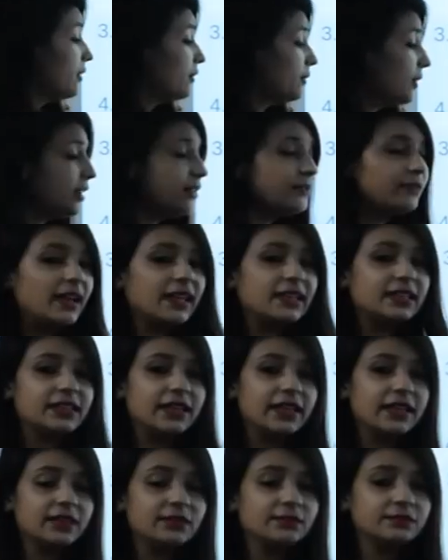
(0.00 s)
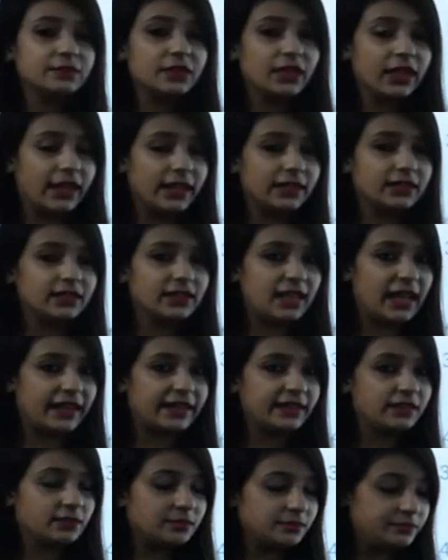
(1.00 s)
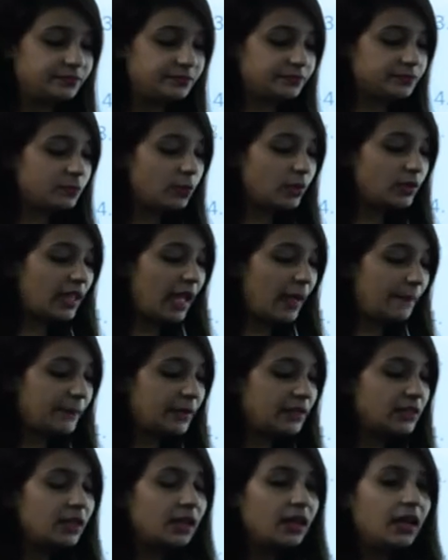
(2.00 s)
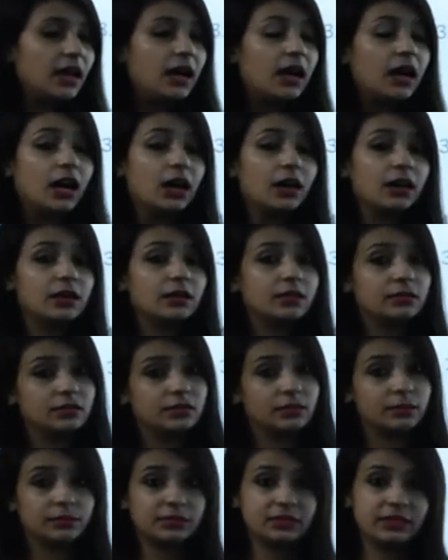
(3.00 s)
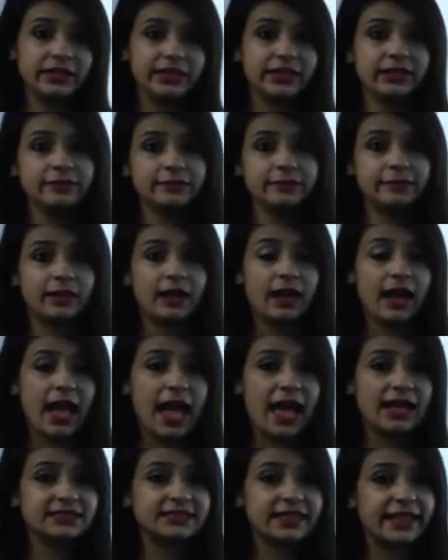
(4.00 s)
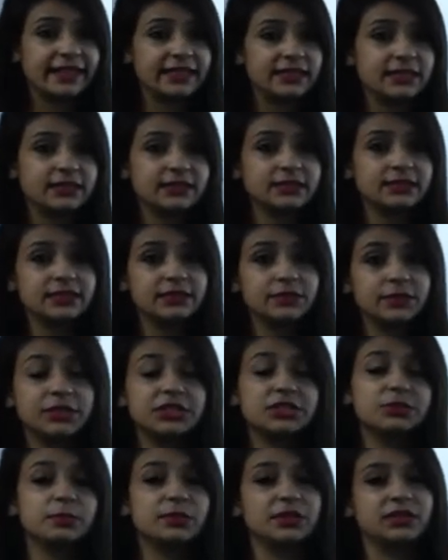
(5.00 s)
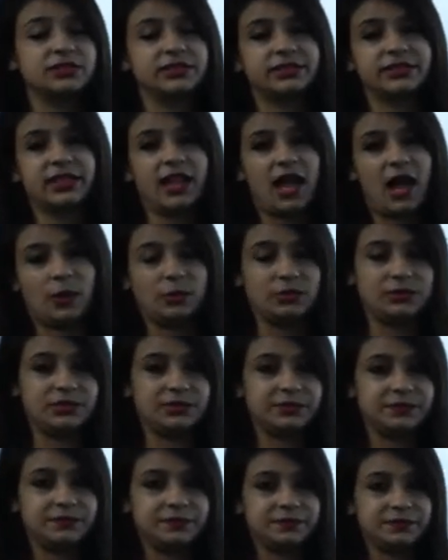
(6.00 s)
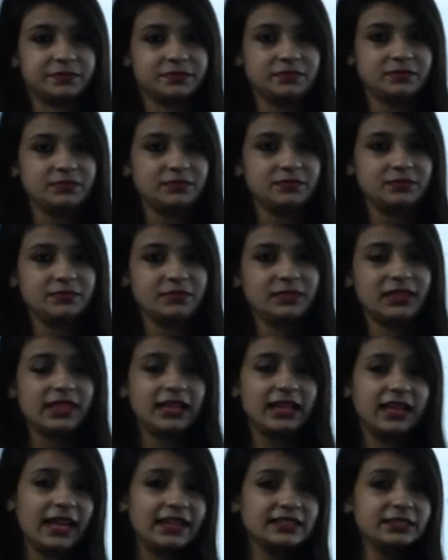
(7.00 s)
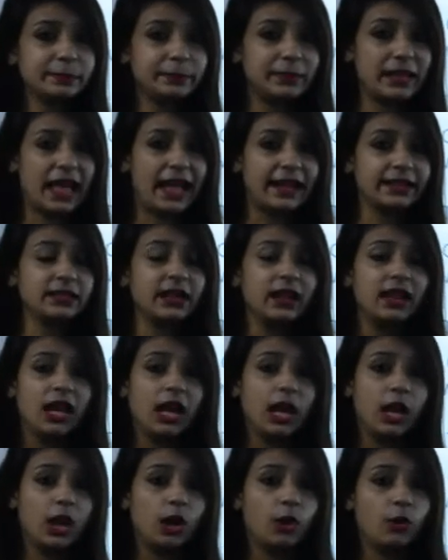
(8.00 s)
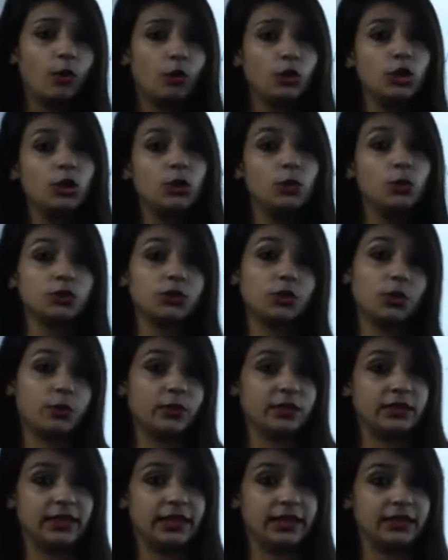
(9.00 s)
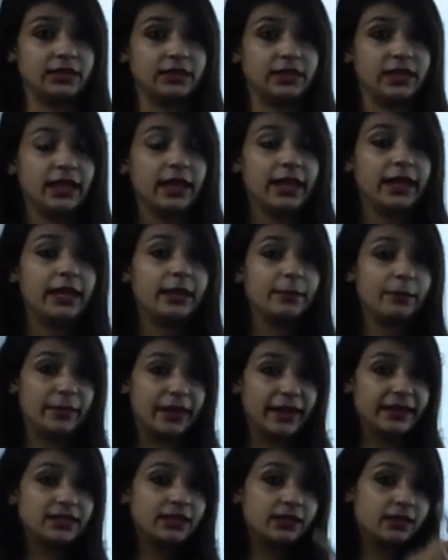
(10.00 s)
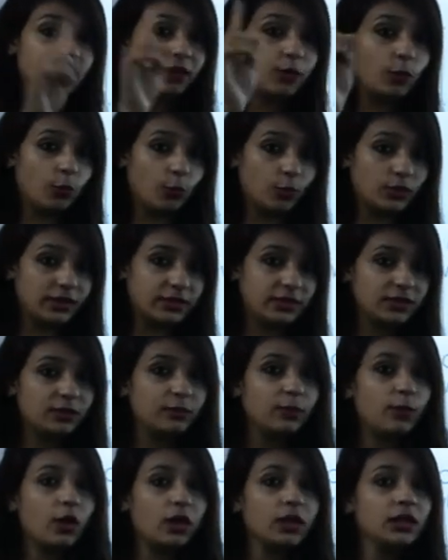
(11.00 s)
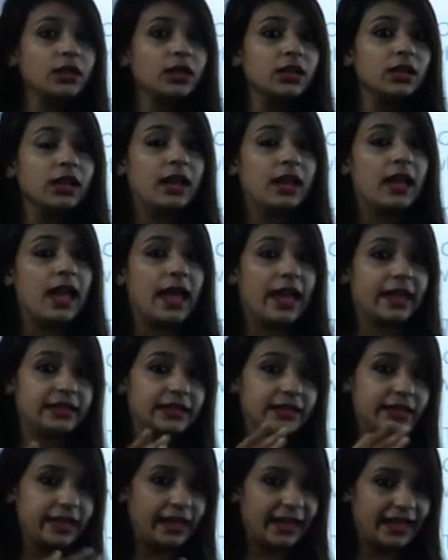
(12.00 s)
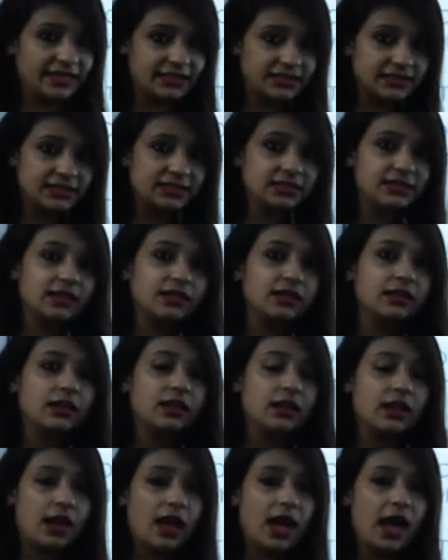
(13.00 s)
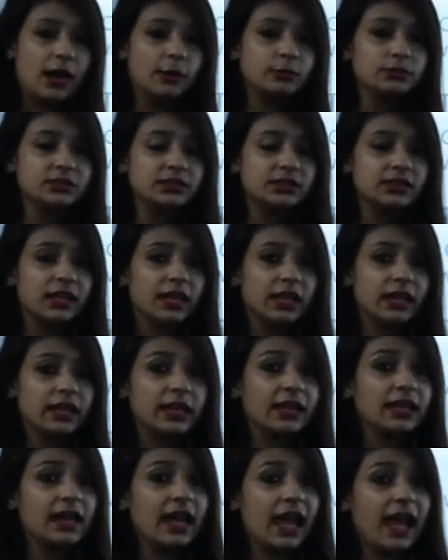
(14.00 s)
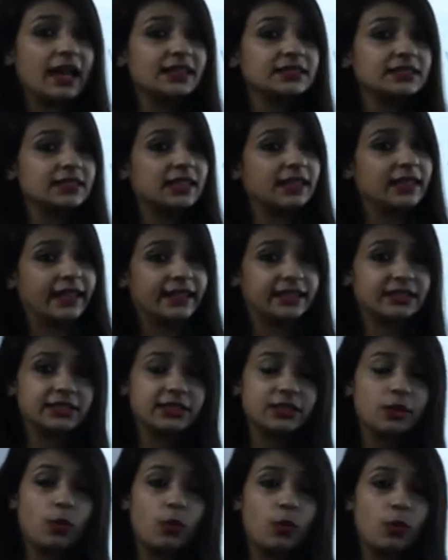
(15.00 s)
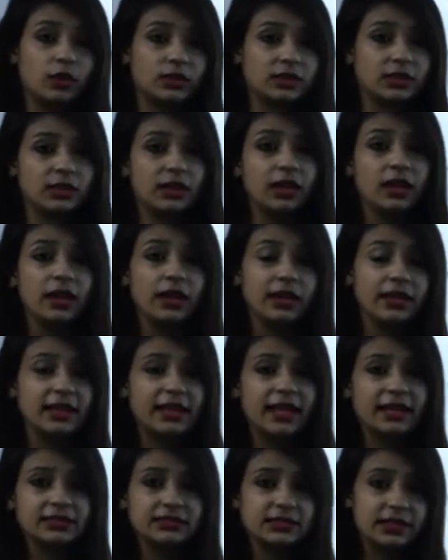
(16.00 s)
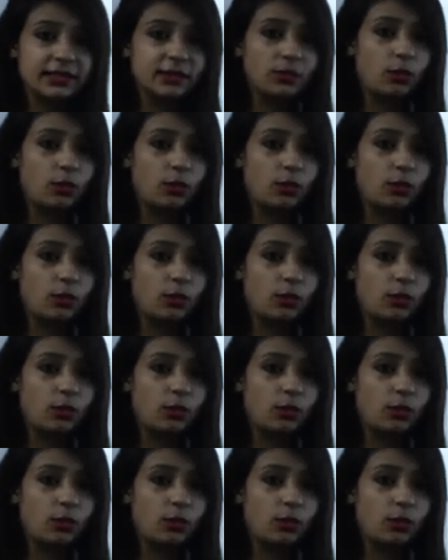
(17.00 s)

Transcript: one fine day in the night, what happened? A thief has entered a rich merchant house. He has planned a whole loot over there. He made a hole in the wall and he entered the house he has collected all the, he has done